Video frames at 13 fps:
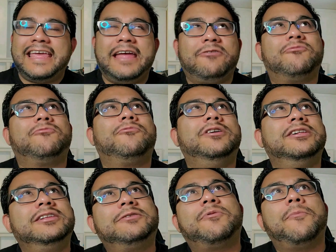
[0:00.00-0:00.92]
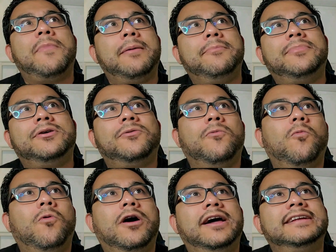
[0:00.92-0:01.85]
Can't really remember
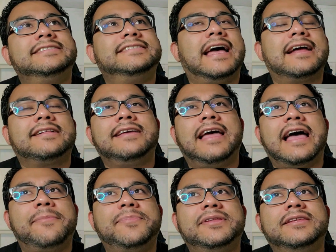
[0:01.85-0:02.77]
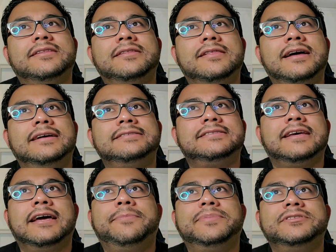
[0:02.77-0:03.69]
what exactly happened in the
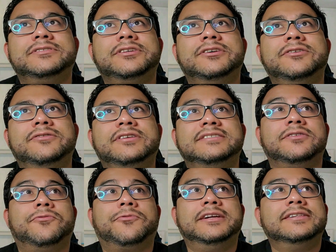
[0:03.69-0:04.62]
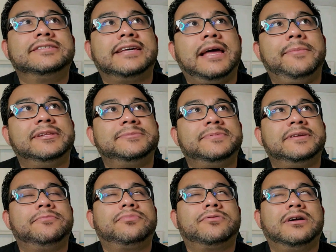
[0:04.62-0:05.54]
last episode, because in real time it's
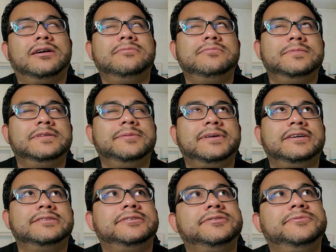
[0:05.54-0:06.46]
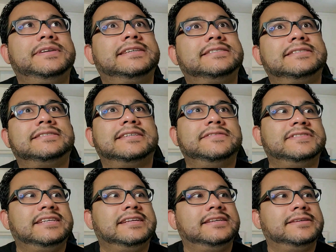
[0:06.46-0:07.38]
been probably about 2 weeks since
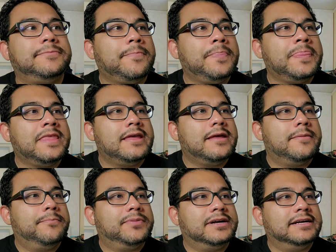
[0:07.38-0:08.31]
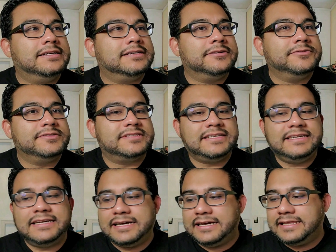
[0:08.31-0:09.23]
I've seen it, but it was
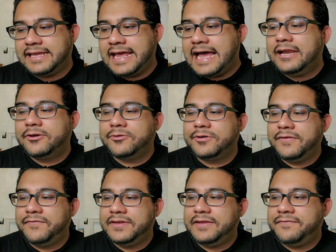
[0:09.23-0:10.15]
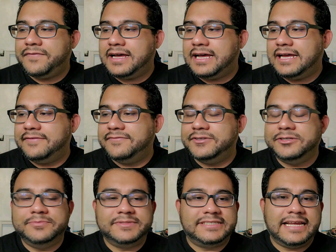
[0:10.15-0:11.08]
the Category 55
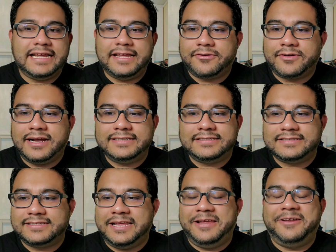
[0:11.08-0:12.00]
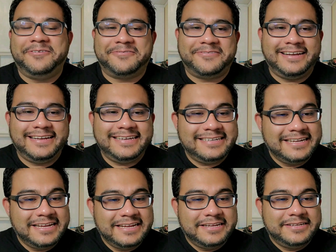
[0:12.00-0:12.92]
Doomsday Crisis thing, right?
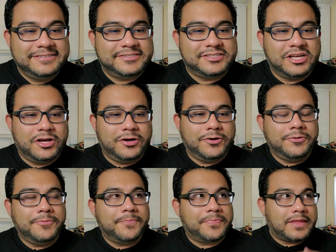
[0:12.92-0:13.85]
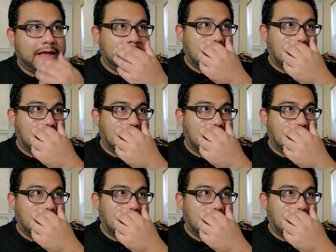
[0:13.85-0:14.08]
So,